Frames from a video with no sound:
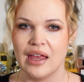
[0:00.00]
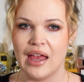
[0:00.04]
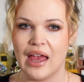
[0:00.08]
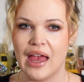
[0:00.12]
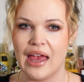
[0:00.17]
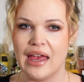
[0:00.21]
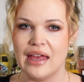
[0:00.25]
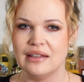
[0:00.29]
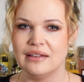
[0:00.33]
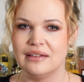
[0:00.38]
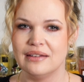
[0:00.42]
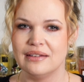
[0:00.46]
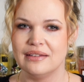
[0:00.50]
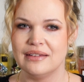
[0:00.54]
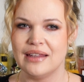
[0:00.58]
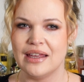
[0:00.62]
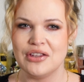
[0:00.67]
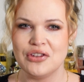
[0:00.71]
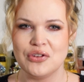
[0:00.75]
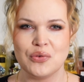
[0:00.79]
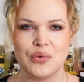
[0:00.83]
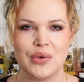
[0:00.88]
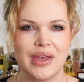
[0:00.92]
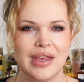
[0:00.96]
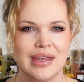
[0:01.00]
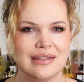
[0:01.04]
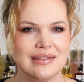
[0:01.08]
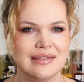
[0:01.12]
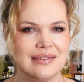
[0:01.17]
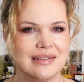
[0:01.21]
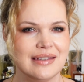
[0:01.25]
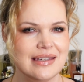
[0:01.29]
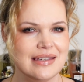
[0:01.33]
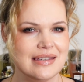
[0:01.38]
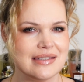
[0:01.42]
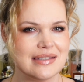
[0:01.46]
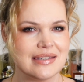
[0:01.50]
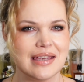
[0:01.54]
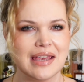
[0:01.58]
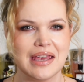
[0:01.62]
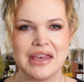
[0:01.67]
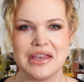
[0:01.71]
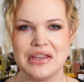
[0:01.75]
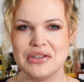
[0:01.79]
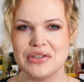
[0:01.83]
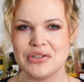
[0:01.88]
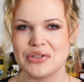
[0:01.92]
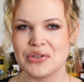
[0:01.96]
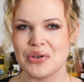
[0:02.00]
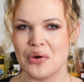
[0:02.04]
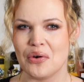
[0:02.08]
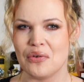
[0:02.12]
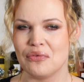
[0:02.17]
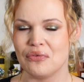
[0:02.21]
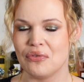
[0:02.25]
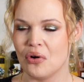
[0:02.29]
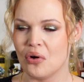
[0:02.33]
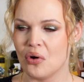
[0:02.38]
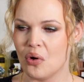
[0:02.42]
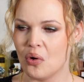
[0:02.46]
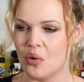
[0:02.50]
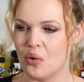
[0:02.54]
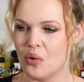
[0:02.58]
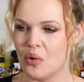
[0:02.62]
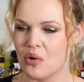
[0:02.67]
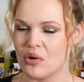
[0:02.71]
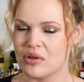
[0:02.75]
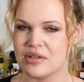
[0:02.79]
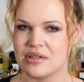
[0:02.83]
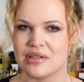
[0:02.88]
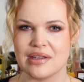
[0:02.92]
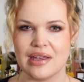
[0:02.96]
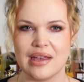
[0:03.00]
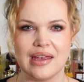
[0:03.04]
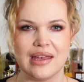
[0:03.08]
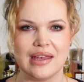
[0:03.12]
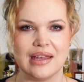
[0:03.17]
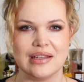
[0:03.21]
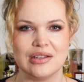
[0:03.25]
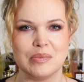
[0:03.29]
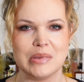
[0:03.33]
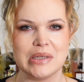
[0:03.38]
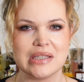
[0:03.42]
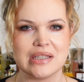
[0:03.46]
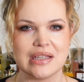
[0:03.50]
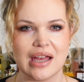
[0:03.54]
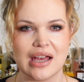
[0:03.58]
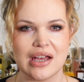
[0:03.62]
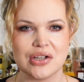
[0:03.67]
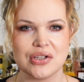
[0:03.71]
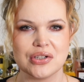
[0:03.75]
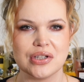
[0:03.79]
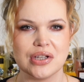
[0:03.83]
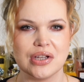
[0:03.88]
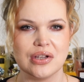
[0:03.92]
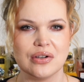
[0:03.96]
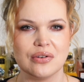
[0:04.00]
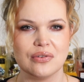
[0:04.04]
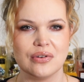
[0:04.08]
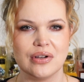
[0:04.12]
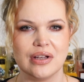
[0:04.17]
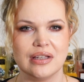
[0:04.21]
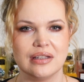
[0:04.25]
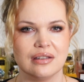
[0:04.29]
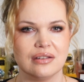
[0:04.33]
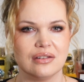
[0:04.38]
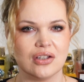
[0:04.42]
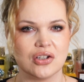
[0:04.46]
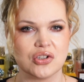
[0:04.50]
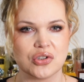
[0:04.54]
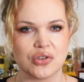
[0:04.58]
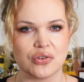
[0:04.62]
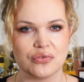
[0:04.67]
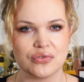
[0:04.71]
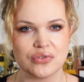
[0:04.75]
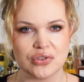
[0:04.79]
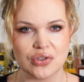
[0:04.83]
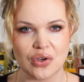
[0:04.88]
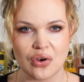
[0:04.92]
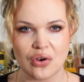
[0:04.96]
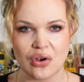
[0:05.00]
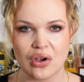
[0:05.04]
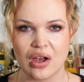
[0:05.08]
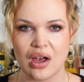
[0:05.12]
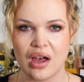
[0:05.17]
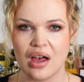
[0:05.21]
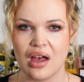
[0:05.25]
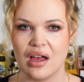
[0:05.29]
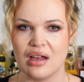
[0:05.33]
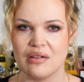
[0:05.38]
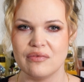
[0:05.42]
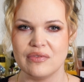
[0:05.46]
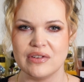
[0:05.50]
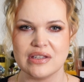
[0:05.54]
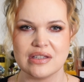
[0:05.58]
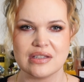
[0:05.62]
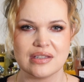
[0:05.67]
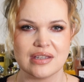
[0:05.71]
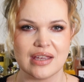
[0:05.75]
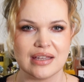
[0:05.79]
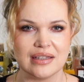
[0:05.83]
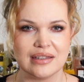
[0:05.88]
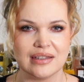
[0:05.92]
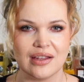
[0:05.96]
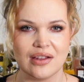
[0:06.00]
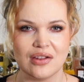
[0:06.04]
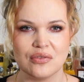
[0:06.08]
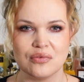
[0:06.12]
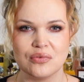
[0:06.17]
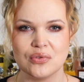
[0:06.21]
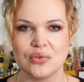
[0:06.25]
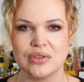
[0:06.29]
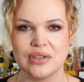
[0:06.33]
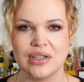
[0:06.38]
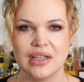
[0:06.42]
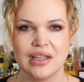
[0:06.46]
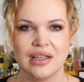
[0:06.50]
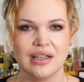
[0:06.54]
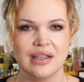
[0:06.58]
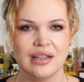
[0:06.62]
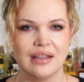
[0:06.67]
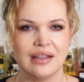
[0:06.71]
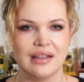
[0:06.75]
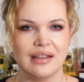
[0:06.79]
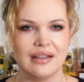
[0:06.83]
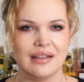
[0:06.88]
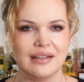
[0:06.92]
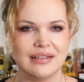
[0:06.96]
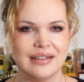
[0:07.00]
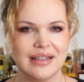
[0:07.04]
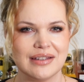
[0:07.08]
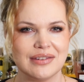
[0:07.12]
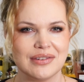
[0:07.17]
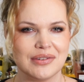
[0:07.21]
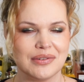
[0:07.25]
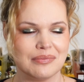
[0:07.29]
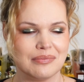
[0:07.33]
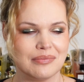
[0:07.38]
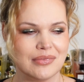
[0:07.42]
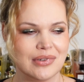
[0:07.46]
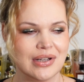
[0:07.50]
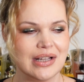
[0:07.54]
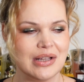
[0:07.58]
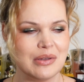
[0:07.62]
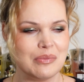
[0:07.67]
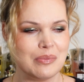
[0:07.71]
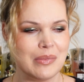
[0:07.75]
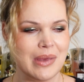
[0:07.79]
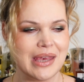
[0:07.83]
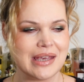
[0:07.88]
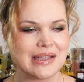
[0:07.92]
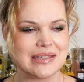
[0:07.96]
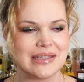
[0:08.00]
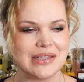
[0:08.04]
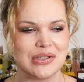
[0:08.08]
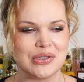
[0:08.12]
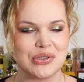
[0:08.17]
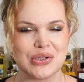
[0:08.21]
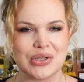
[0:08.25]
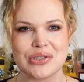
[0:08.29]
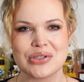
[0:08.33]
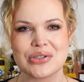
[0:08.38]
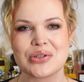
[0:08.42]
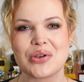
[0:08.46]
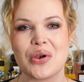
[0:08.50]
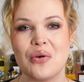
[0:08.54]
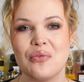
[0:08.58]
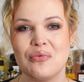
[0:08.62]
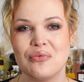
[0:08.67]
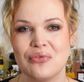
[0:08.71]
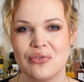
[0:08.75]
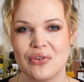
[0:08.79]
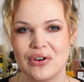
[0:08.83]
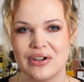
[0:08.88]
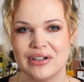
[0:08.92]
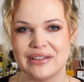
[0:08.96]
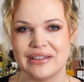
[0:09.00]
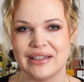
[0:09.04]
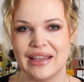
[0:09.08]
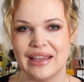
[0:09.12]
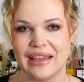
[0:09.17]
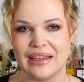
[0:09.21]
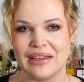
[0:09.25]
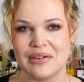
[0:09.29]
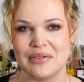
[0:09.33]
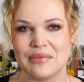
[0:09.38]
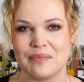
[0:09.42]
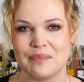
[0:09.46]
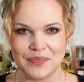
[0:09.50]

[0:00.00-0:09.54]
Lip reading: And then you get these hints of oats and pistachio and a touch of tonka with sandalwood that really makes it just comforting.